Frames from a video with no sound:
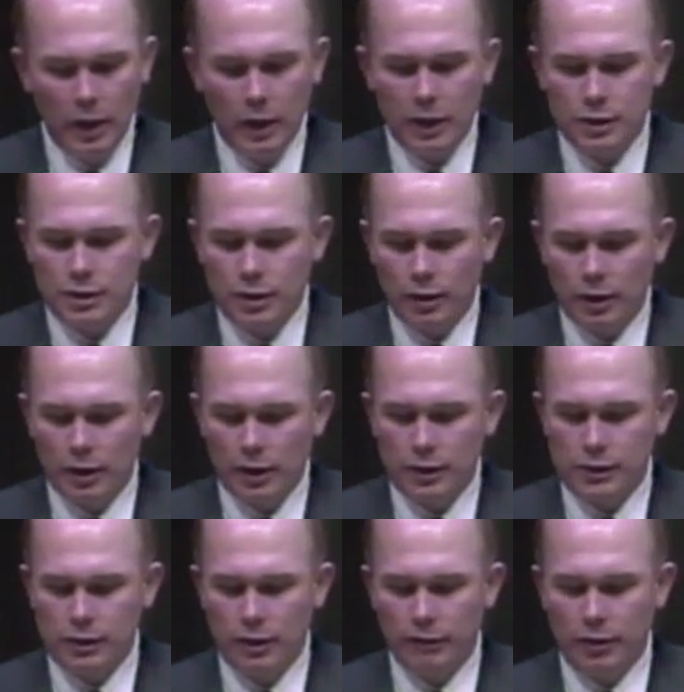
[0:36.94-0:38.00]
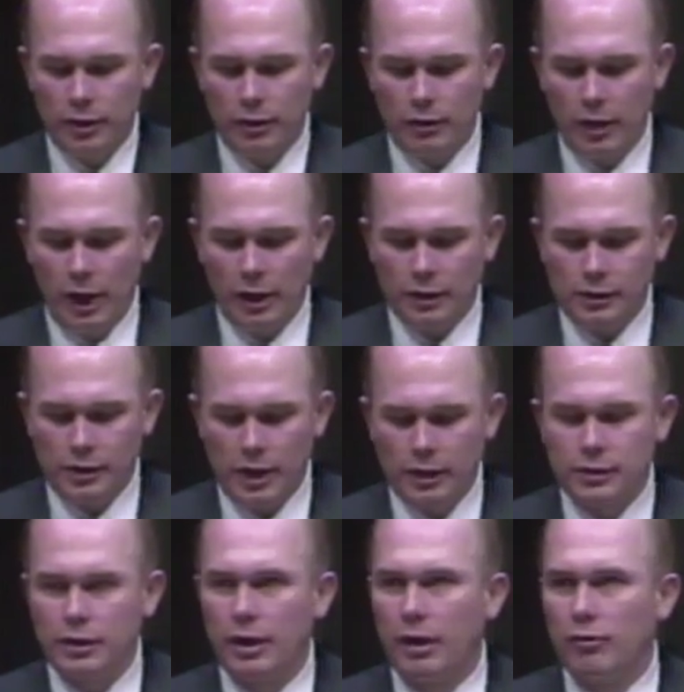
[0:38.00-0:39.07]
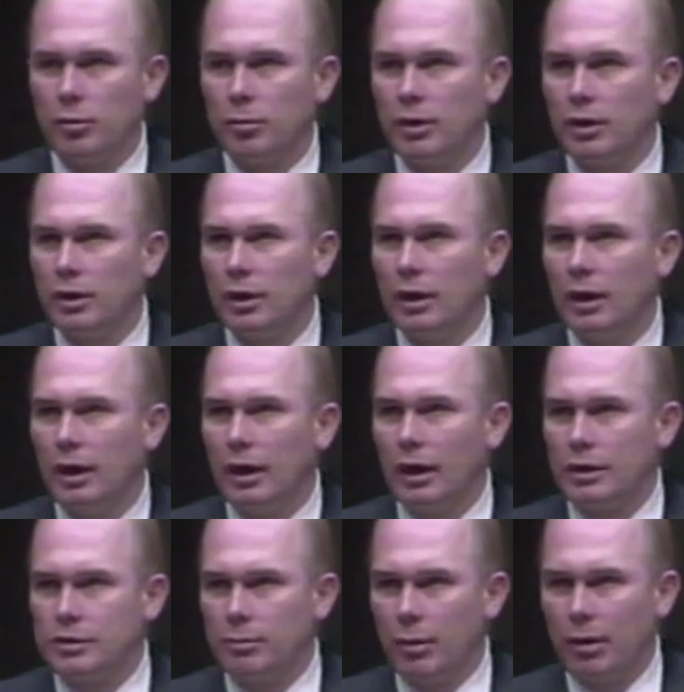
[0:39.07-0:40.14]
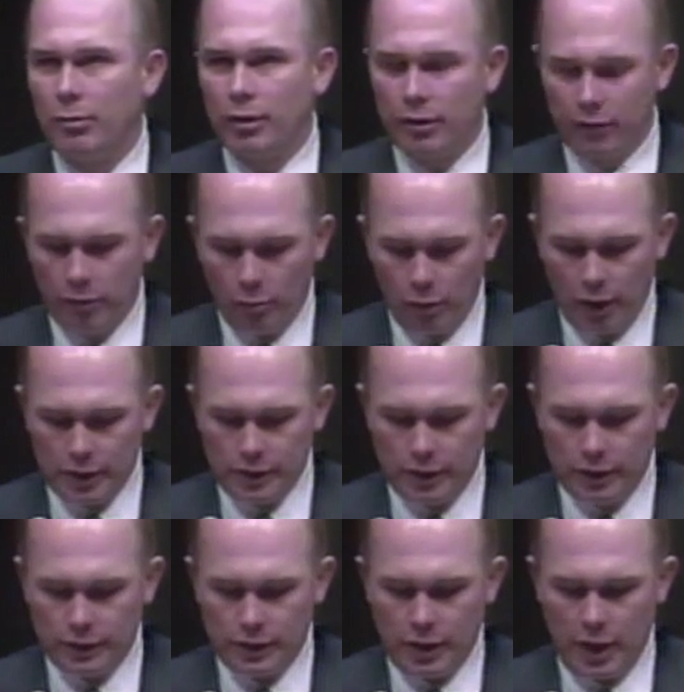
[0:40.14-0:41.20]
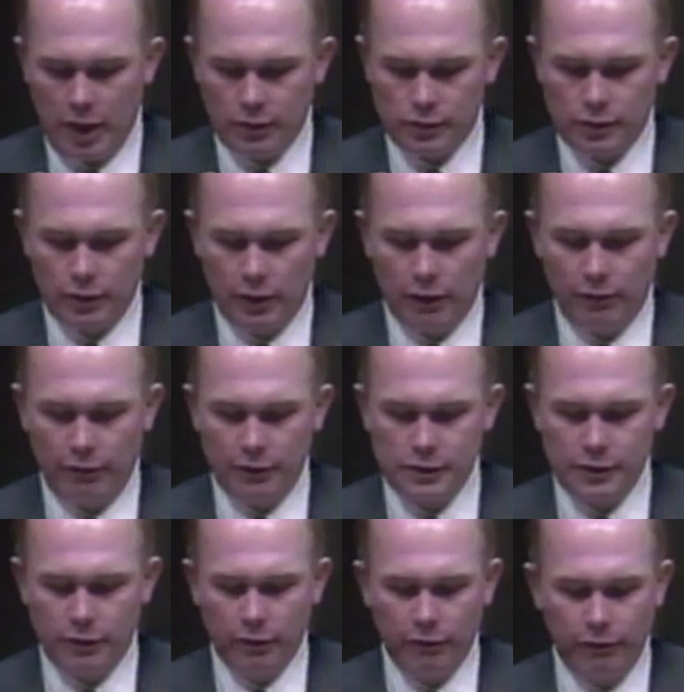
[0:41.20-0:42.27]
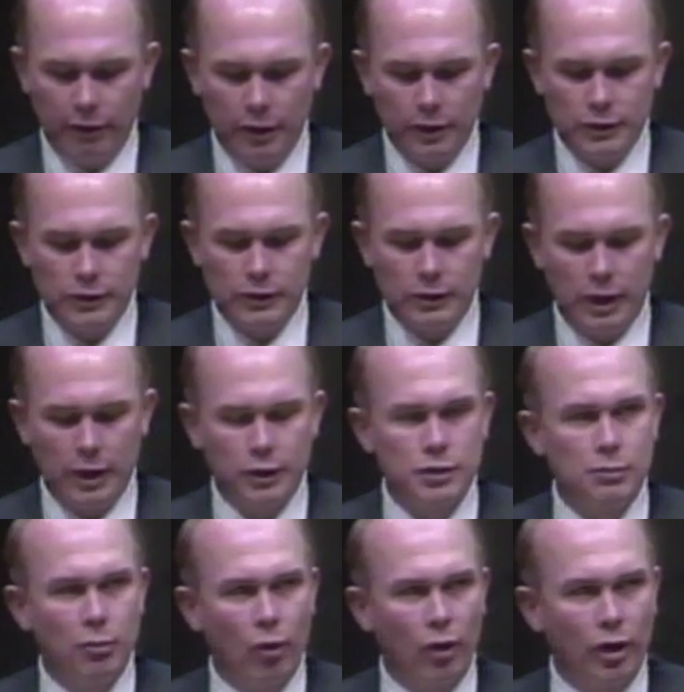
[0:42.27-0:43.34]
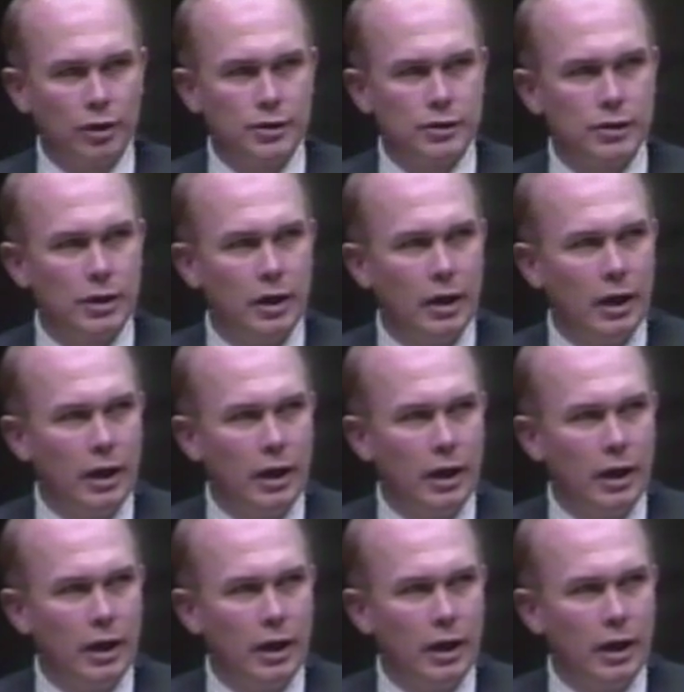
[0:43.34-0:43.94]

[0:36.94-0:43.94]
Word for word: He is currently serving the United States government as a member of the President's Council on Physical Fitness and Sports.